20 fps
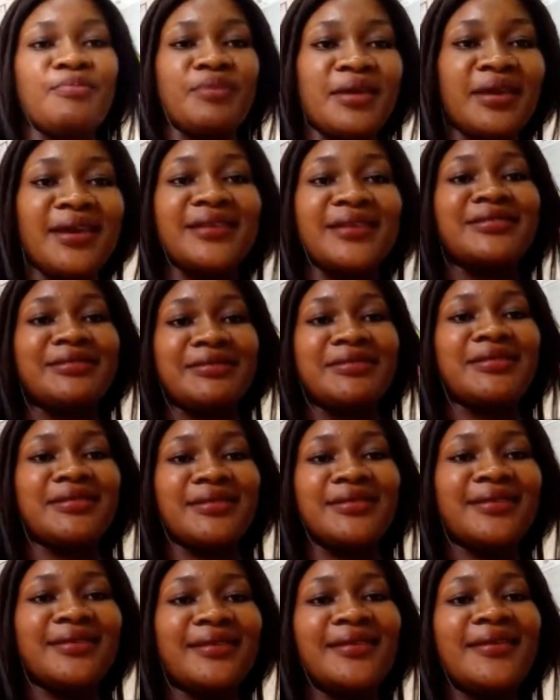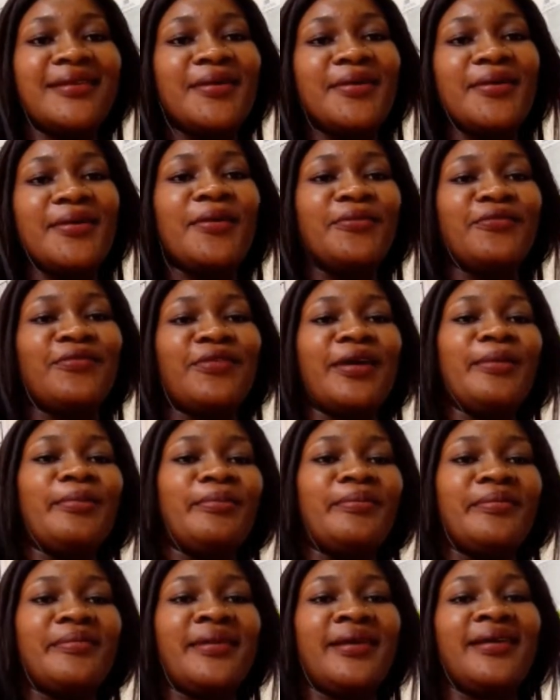biggest of
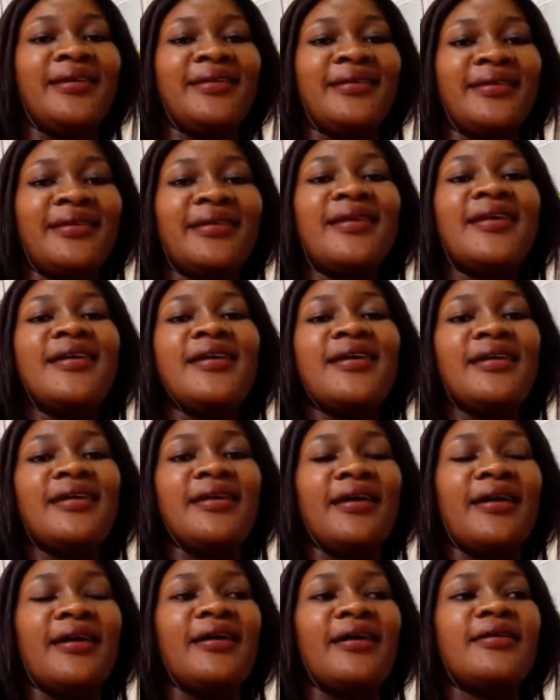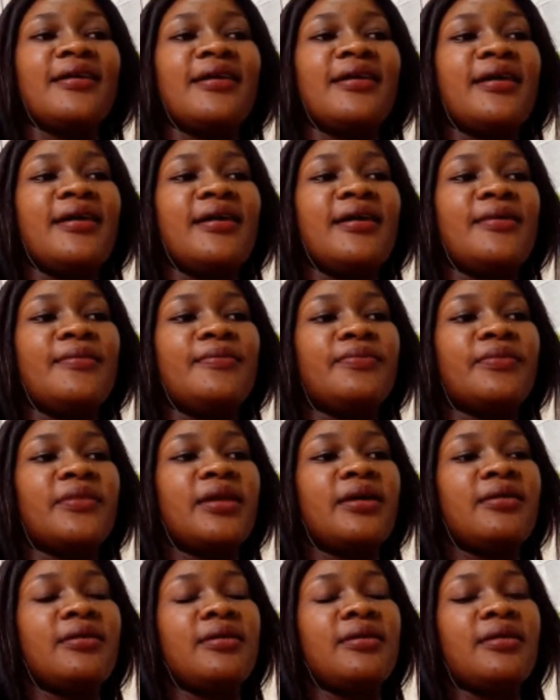them. Yeah.
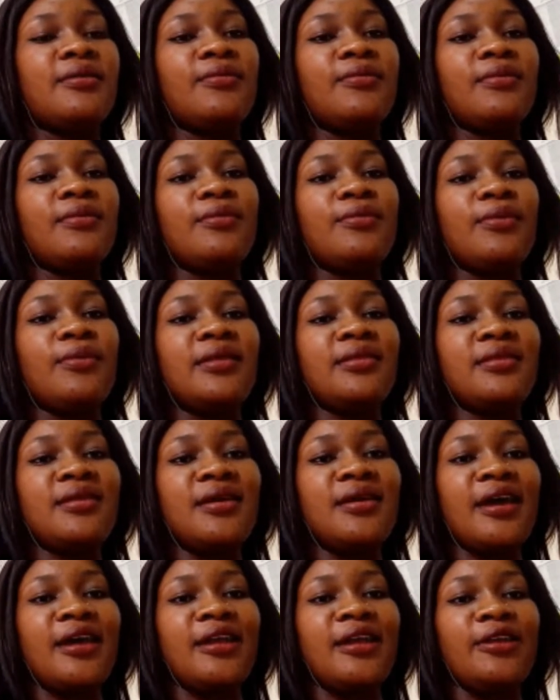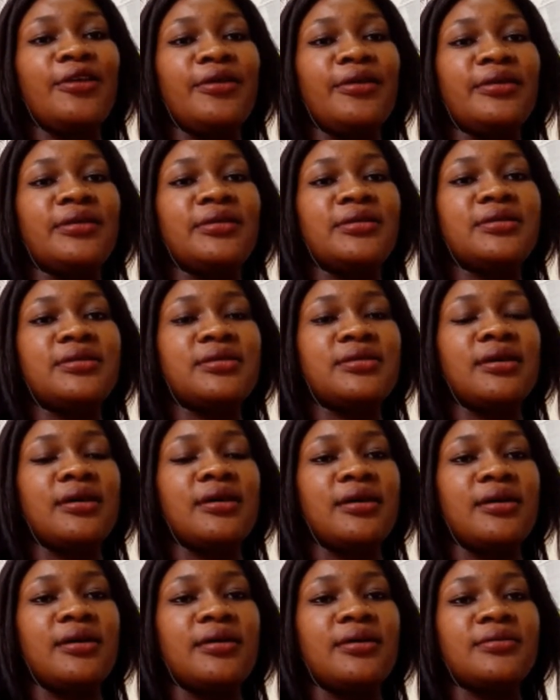One thing I learned
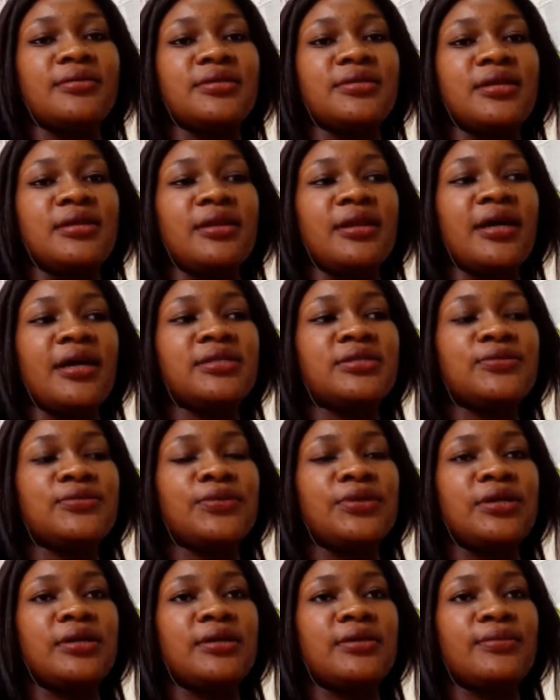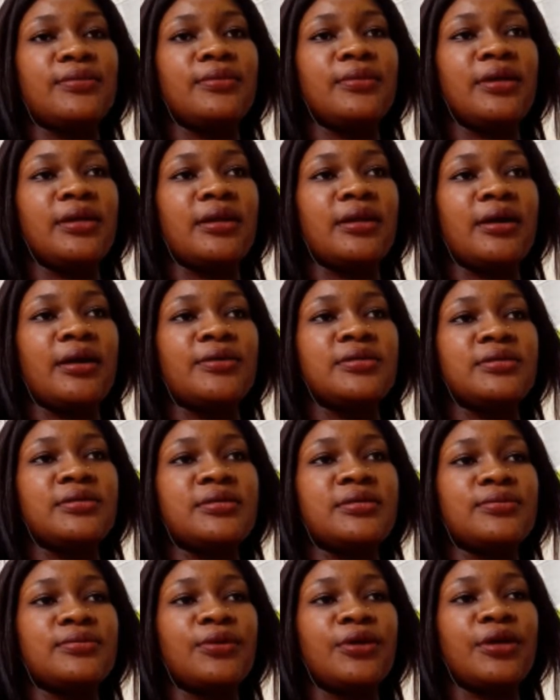last week when I was
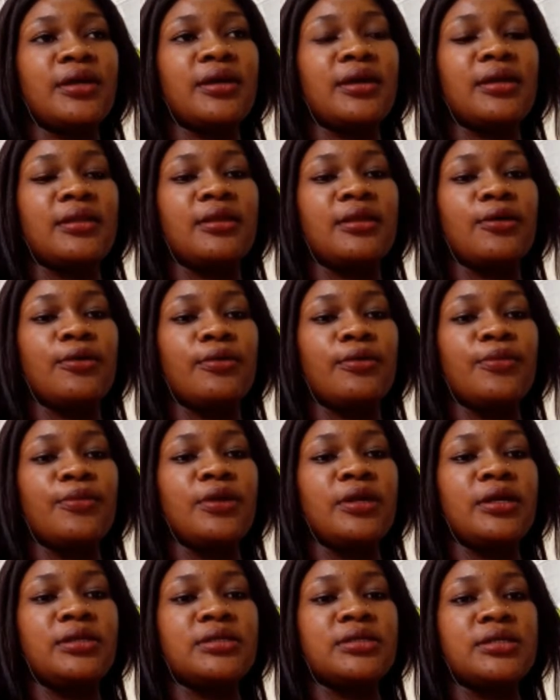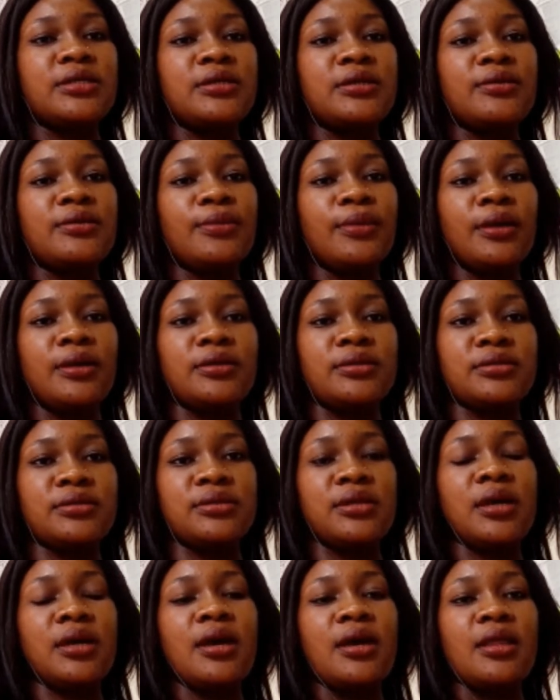working in the community was
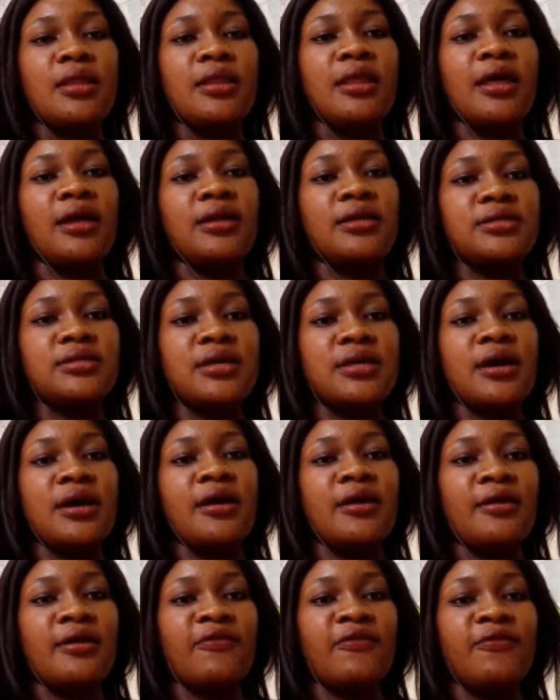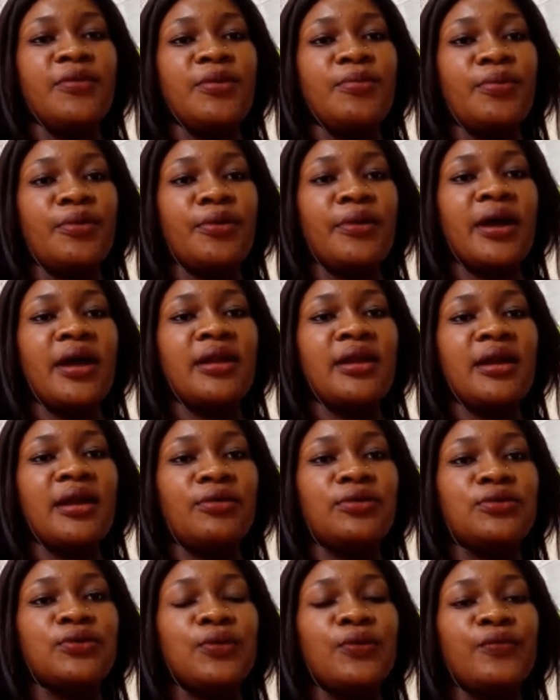that if people run
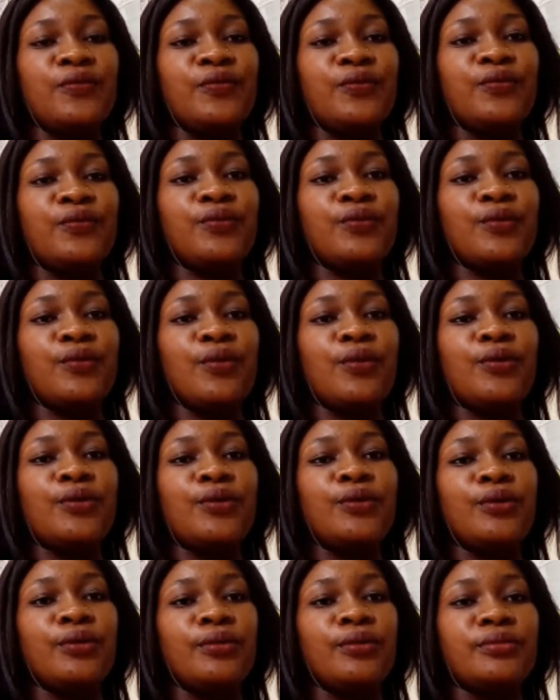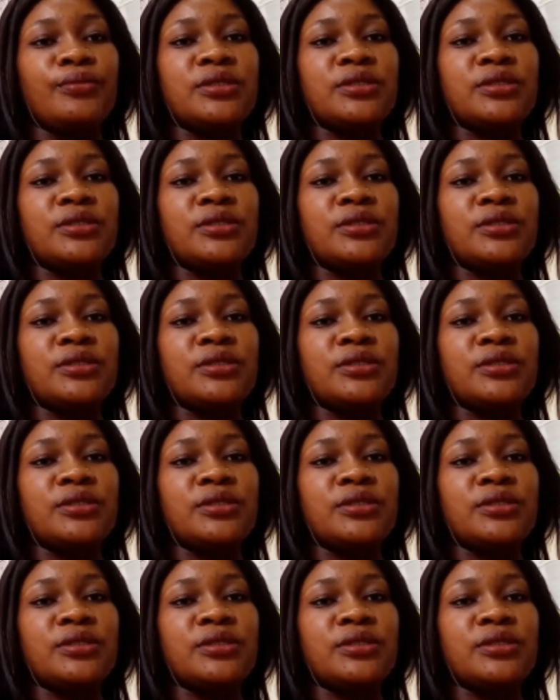out of condoms,